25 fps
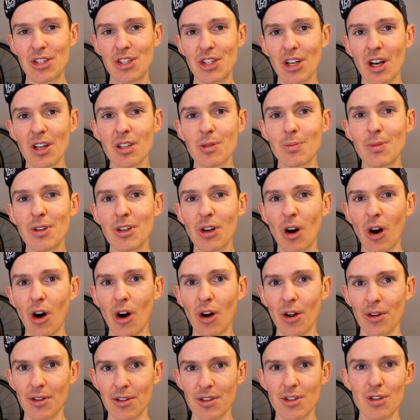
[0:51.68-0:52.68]
judgment
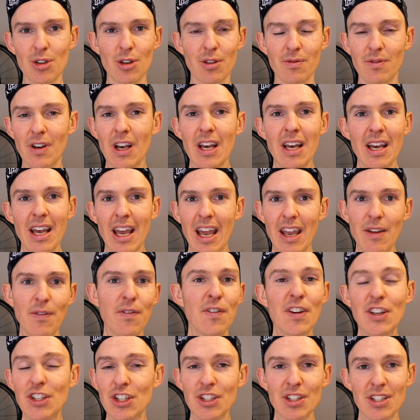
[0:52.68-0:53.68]
on sort of
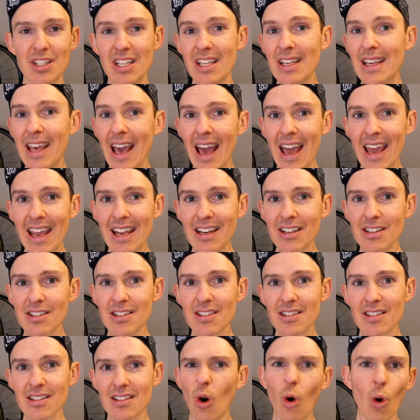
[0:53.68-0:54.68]
efficiency
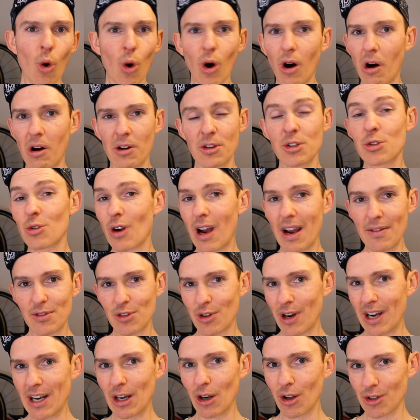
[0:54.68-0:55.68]
gains or on
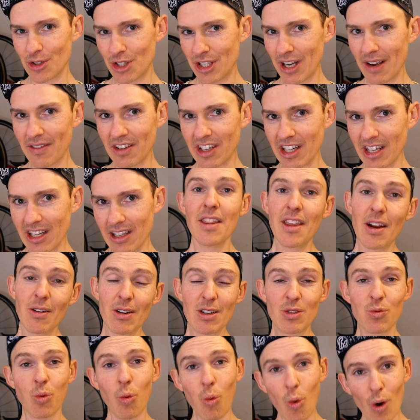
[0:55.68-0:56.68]
drivetrain longevity. There
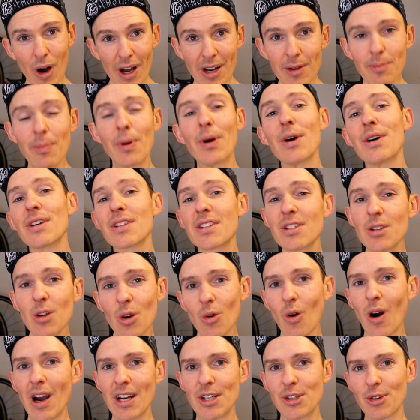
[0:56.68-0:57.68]
is one person
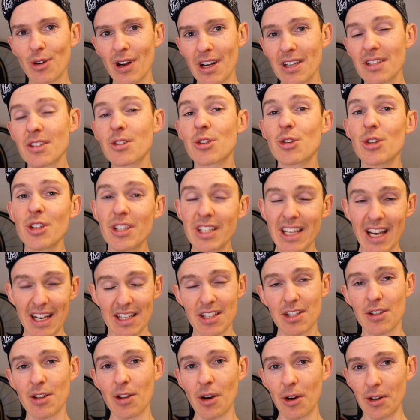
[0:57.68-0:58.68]
who I trust to
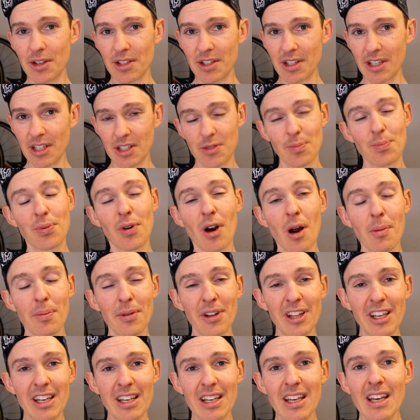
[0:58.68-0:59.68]
test those things
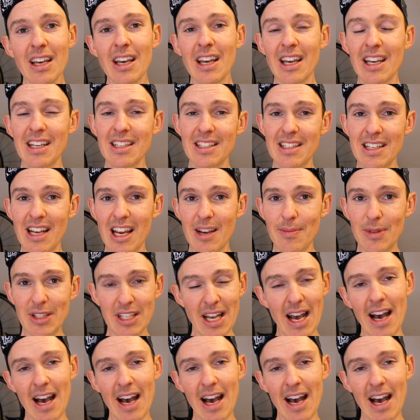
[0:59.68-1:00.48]
properly. His name is